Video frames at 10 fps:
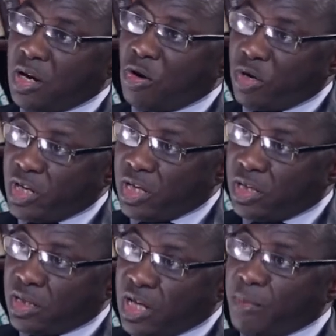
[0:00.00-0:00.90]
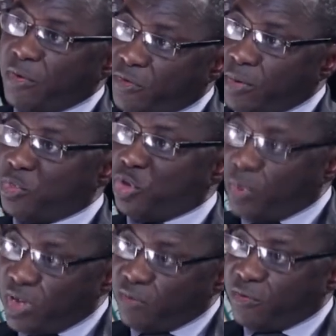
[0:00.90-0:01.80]
oil coming from
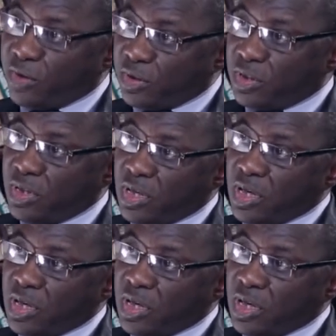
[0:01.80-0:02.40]
Jubilee field